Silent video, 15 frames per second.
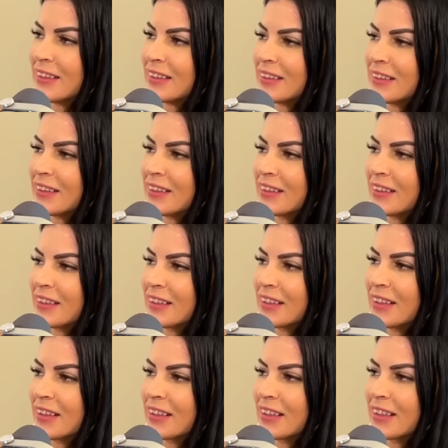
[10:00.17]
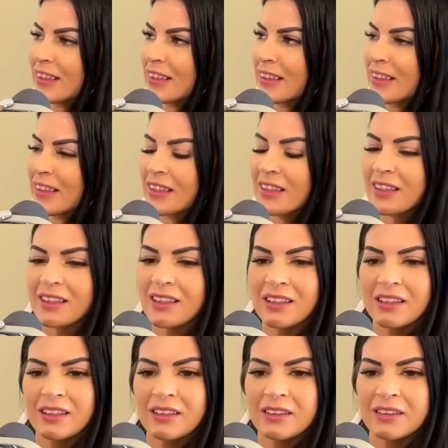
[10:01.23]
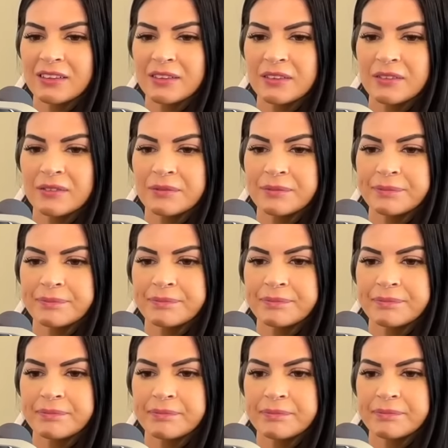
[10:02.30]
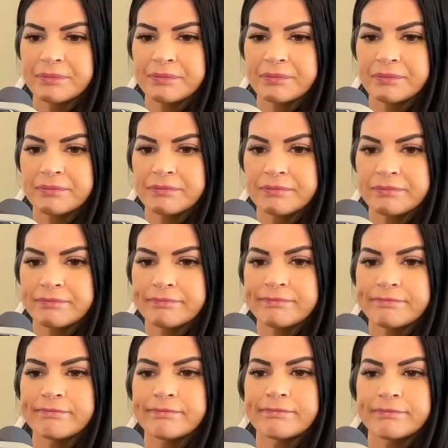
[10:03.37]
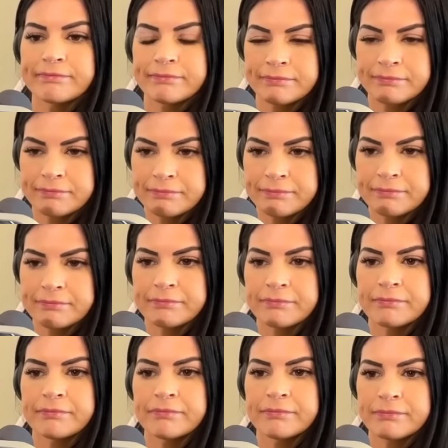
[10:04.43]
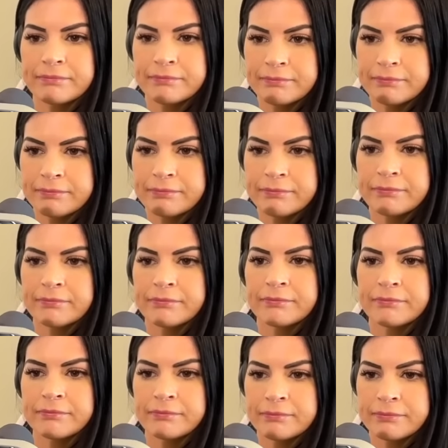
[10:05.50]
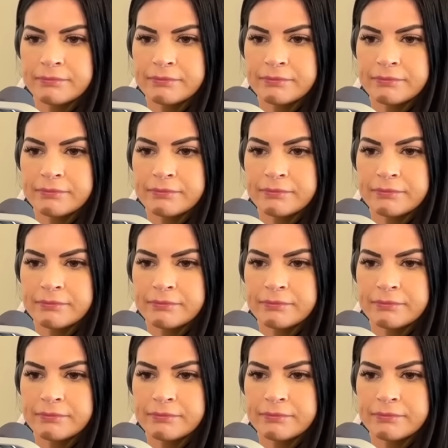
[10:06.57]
(silent)